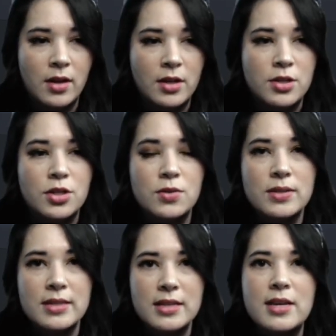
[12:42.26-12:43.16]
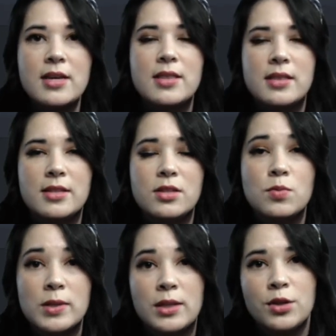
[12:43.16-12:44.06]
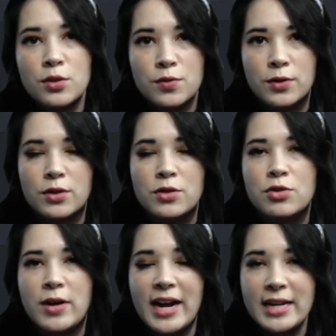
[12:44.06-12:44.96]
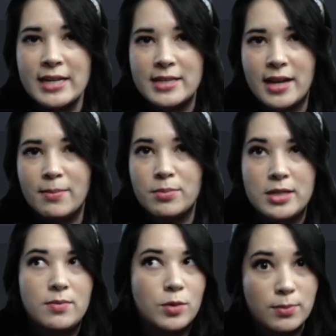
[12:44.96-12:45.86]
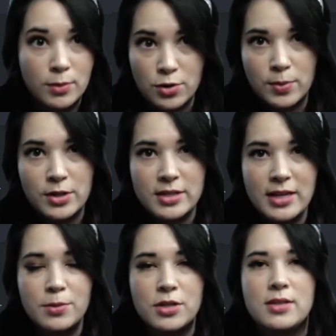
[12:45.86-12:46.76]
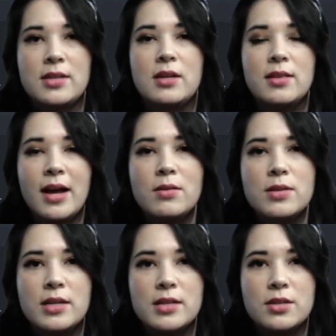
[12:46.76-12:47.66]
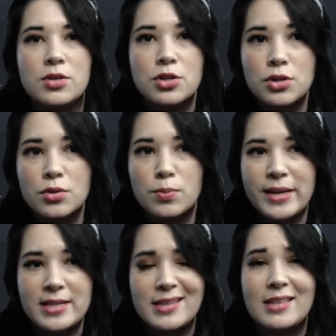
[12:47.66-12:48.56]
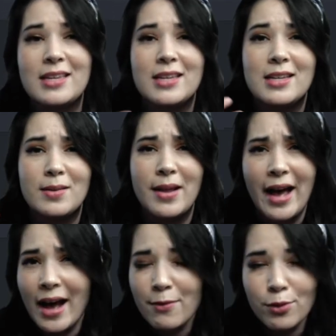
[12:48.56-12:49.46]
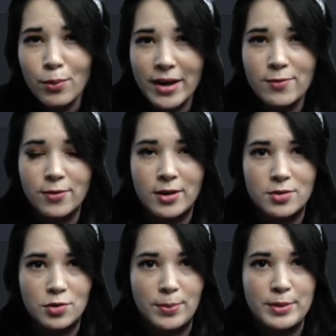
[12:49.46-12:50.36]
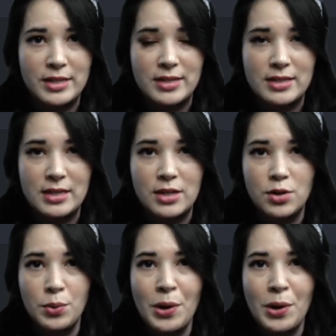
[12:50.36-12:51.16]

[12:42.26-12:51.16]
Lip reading: So you can see that this is really useful. Try and except, and with multiple exceptions, allows us to basically have a way for our script to continue